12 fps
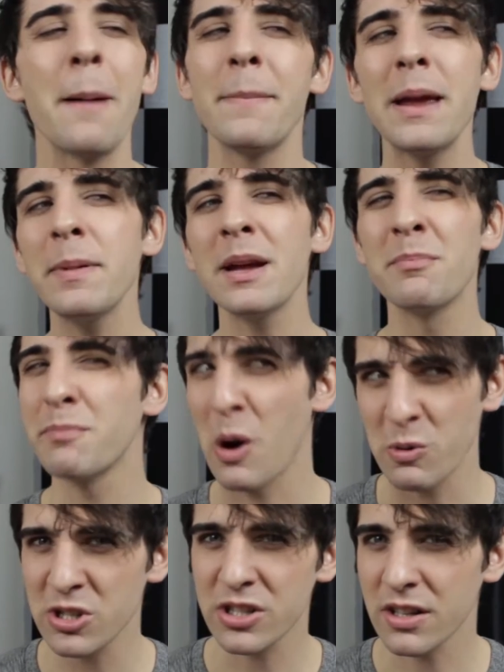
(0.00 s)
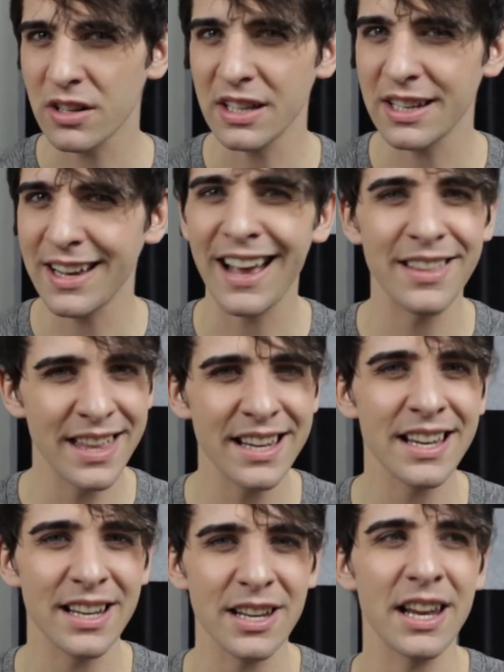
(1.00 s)
Maybe emotionally. I
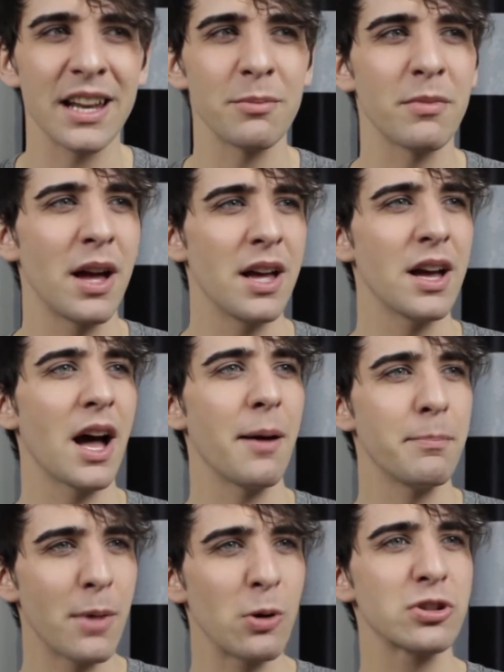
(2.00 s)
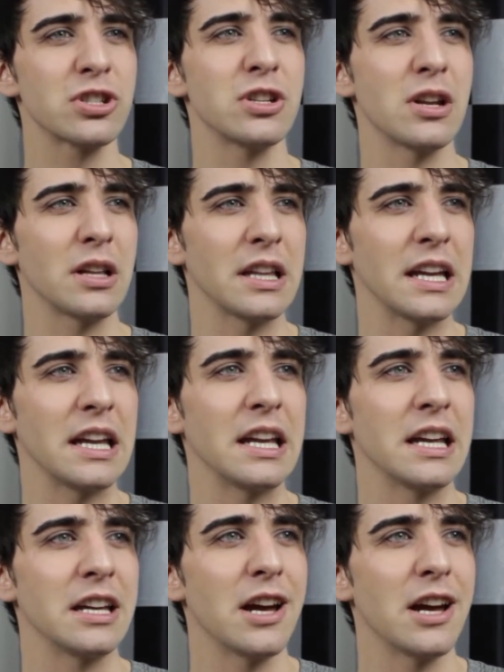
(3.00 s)
think I am emotionally